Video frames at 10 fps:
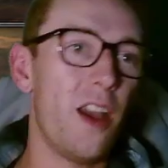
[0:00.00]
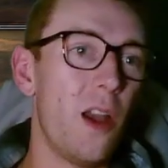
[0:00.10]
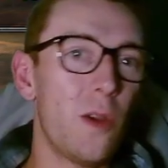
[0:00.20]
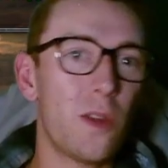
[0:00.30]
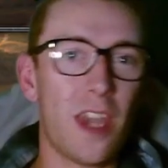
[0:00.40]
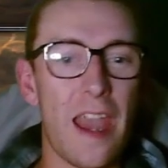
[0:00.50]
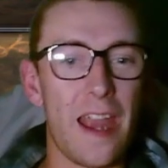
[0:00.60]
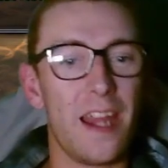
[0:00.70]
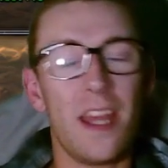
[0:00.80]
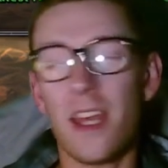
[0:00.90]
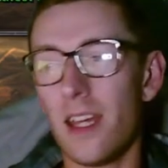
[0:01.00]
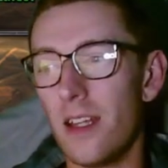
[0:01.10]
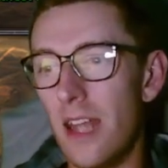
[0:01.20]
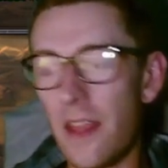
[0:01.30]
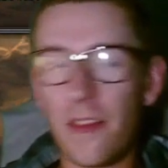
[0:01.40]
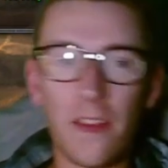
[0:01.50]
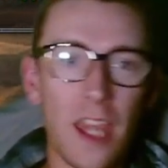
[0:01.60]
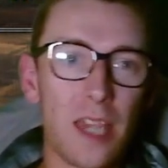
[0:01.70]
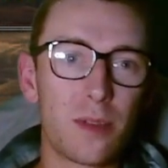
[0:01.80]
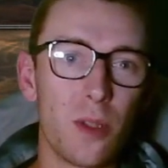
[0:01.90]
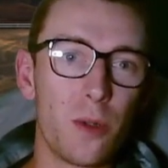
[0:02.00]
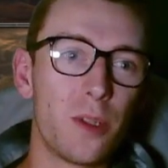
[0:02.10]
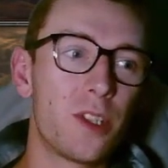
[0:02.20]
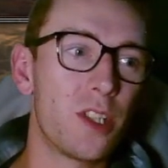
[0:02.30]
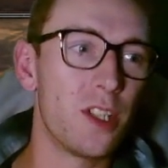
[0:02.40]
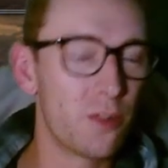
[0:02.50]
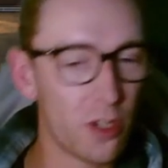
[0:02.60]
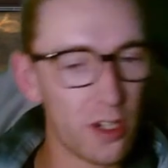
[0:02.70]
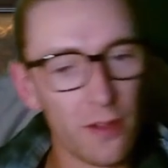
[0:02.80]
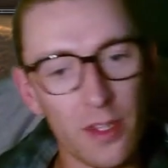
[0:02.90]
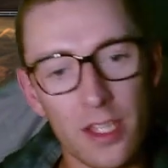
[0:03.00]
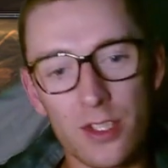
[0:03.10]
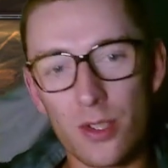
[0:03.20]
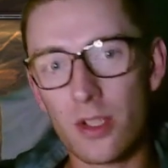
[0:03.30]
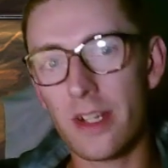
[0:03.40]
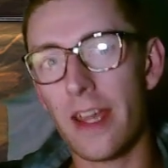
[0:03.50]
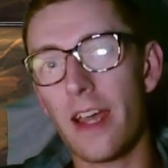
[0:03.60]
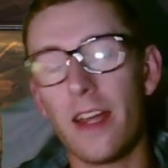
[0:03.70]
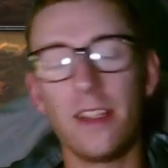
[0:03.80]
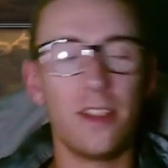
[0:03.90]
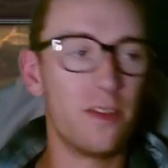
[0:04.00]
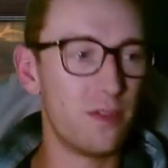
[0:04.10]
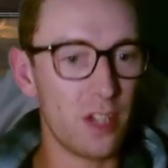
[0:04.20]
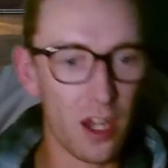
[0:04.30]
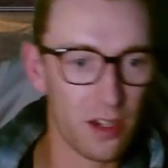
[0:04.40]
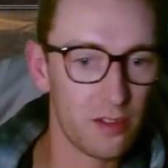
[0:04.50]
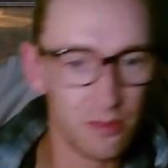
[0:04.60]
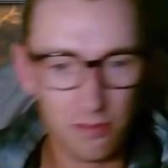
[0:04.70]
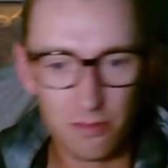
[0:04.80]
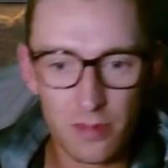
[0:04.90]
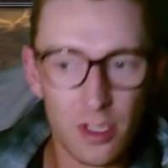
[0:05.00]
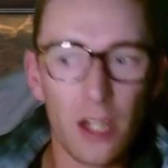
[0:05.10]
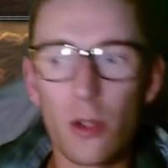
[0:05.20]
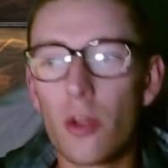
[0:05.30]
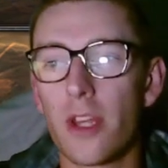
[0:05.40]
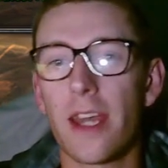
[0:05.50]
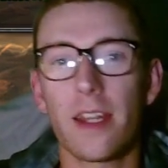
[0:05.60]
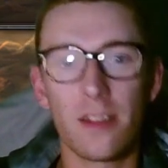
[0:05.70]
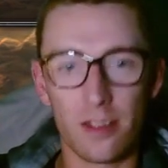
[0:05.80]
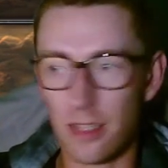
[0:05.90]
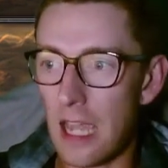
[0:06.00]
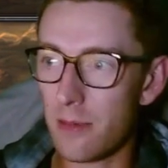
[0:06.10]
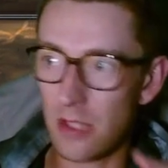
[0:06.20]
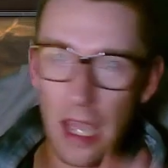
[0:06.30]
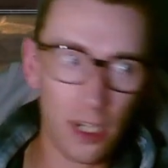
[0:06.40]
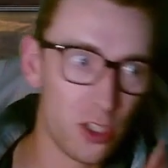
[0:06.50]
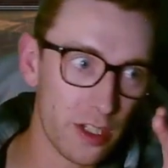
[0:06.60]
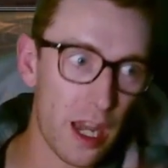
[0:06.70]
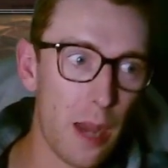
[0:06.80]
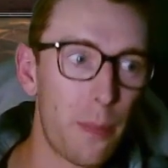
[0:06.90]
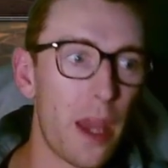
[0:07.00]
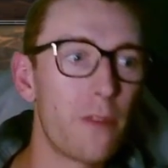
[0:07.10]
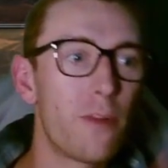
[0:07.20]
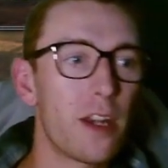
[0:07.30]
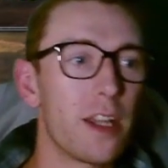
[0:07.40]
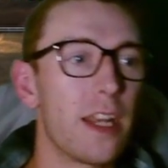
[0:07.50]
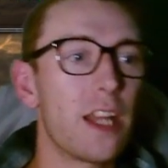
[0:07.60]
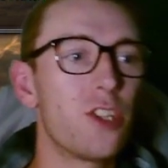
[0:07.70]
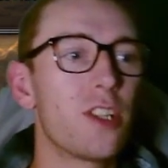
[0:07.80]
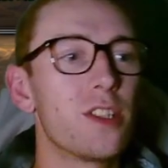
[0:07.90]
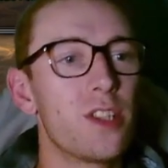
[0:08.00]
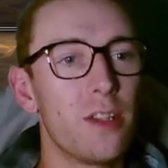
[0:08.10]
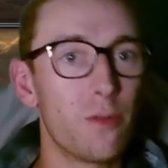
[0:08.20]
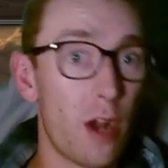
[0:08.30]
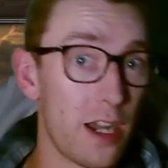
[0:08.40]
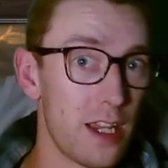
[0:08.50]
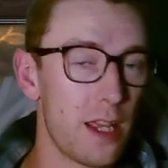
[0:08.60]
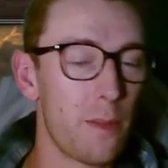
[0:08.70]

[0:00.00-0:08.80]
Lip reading: Okay, now that the game's launched and you've got everything sorted out and you've, done all that and the game's actually up and running, as you can see right here.